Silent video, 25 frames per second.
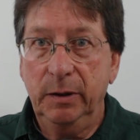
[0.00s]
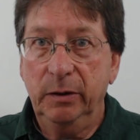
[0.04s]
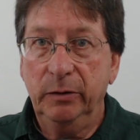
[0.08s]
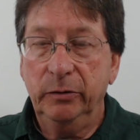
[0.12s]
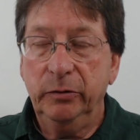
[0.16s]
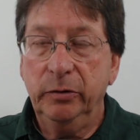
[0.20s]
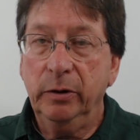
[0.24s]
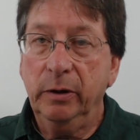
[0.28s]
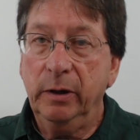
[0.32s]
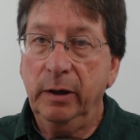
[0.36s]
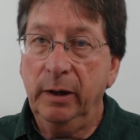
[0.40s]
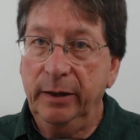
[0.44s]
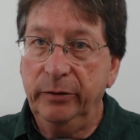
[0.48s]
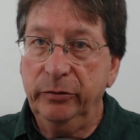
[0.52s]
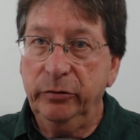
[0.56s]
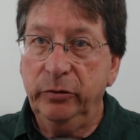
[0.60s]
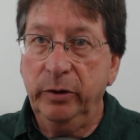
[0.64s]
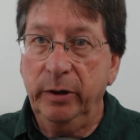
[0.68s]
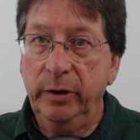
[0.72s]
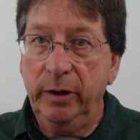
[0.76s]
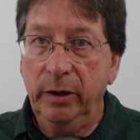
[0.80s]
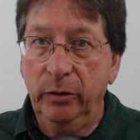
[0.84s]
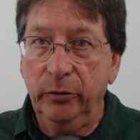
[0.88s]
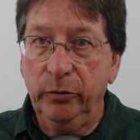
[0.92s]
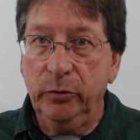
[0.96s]
So they'll ask
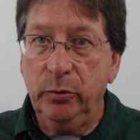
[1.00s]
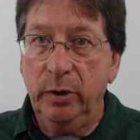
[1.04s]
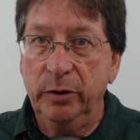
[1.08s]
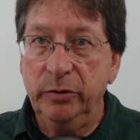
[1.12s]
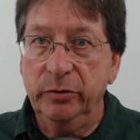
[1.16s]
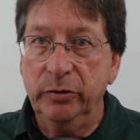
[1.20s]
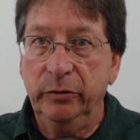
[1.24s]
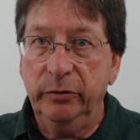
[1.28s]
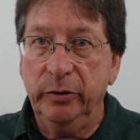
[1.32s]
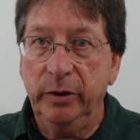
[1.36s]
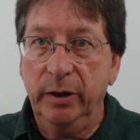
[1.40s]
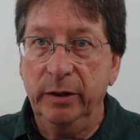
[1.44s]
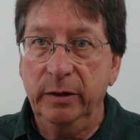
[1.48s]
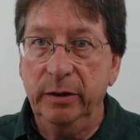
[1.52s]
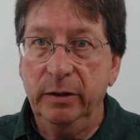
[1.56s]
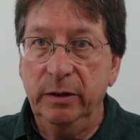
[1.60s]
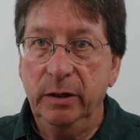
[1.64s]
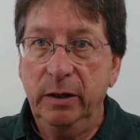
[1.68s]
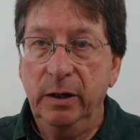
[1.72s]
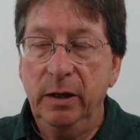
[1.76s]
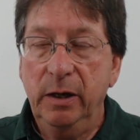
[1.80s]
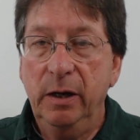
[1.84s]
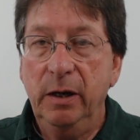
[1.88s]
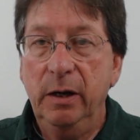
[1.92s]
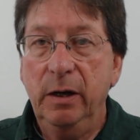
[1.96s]
you the health questions then.
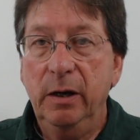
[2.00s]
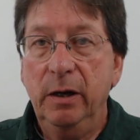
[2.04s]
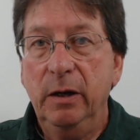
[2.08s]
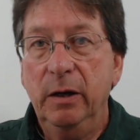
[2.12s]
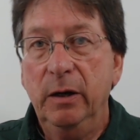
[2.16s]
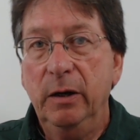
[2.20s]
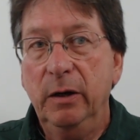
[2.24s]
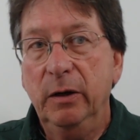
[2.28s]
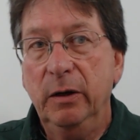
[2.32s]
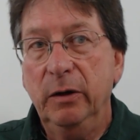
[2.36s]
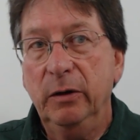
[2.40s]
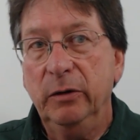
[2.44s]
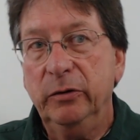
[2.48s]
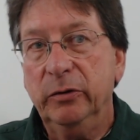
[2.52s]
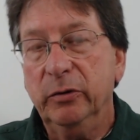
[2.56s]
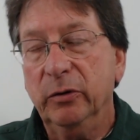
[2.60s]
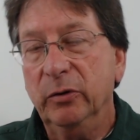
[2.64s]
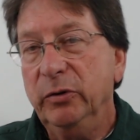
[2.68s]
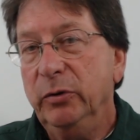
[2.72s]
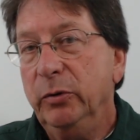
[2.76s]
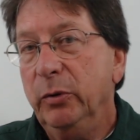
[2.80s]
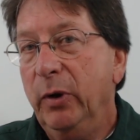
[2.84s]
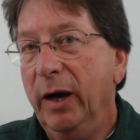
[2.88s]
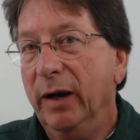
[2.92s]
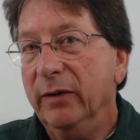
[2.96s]
So
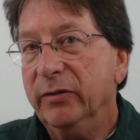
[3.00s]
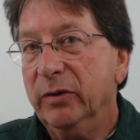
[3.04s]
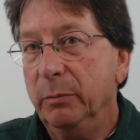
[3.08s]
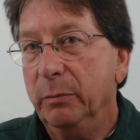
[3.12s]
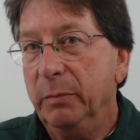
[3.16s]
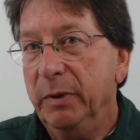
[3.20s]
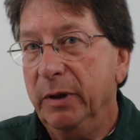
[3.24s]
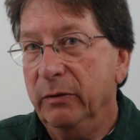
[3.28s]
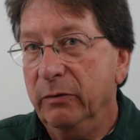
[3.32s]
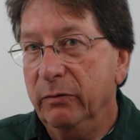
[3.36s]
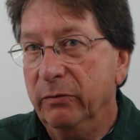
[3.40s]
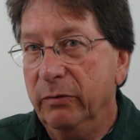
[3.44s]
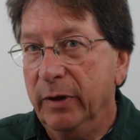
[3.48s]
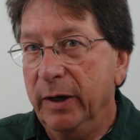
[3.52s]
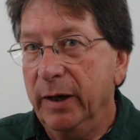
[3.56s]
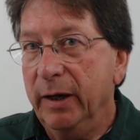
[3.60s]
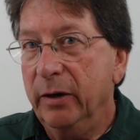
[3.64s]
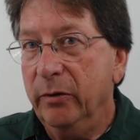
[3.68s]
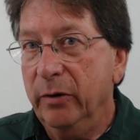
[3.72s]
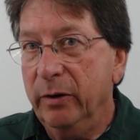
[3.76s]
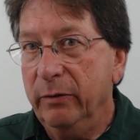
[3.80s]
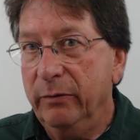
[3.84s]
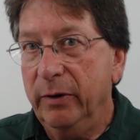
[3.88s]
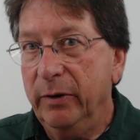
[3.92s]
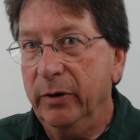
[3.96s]
you have to be
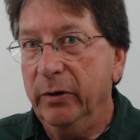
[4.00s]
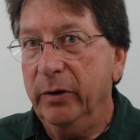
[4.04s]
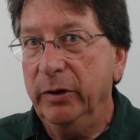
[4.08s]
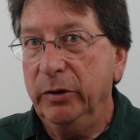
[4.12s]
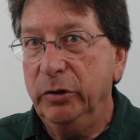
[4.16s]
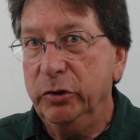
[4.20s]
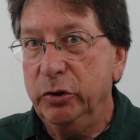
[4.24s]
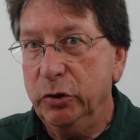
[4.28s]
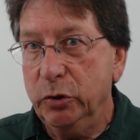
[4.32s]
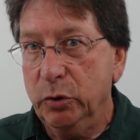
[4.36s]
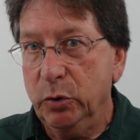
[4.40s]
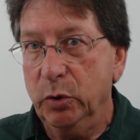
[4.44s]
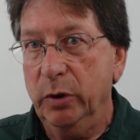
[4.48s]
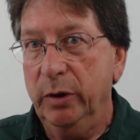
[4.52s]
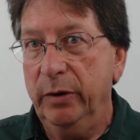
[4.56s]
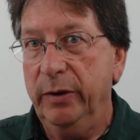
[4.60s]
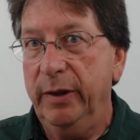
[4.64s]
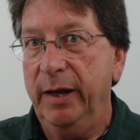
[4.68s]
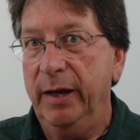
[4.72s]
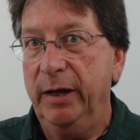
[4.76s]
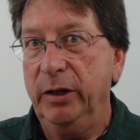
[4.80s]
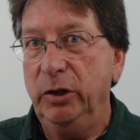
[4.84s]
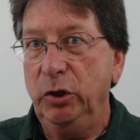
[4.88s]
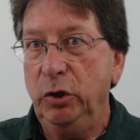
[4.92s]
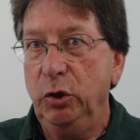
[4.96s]
very, very sure
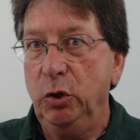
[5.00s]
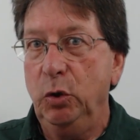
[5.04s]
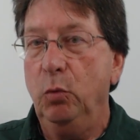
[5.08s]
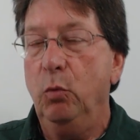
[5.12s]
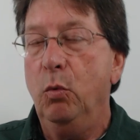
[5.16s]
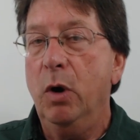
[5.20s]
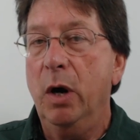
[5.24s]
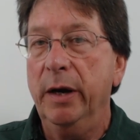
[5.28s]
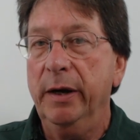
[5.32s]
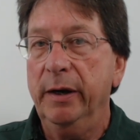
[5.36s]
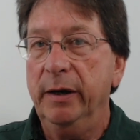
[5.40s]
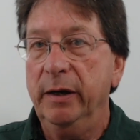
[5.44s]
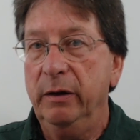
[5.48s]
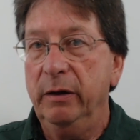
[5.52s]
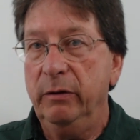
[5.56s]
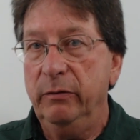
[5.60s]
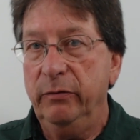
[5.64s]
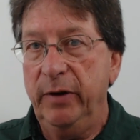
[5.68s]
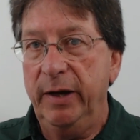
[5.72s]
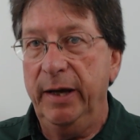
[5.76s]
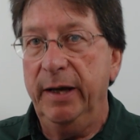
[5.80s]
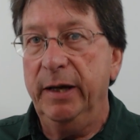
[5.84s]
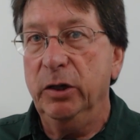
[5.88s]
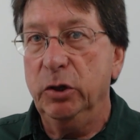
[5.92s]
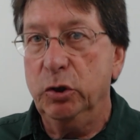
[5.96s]
that you want an
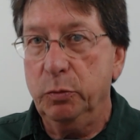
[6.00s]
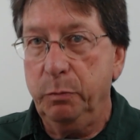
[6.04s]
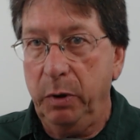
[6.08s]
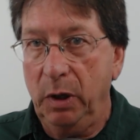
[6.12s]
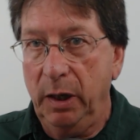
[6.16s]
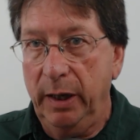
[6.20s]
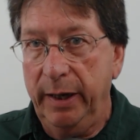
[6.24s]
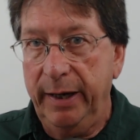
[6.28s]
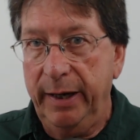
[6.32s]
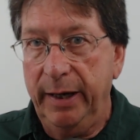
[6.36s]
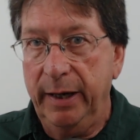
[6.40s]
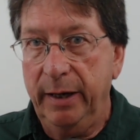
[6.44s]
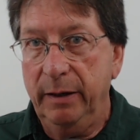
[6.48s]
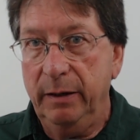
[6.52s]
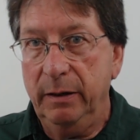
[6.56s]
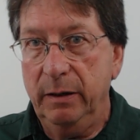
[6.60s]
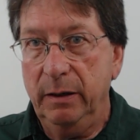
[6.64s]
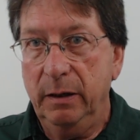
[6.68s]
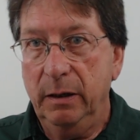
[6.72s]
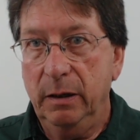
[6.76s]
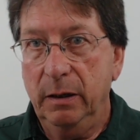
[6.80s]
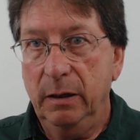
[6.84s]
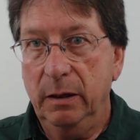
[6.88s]
Advantage plan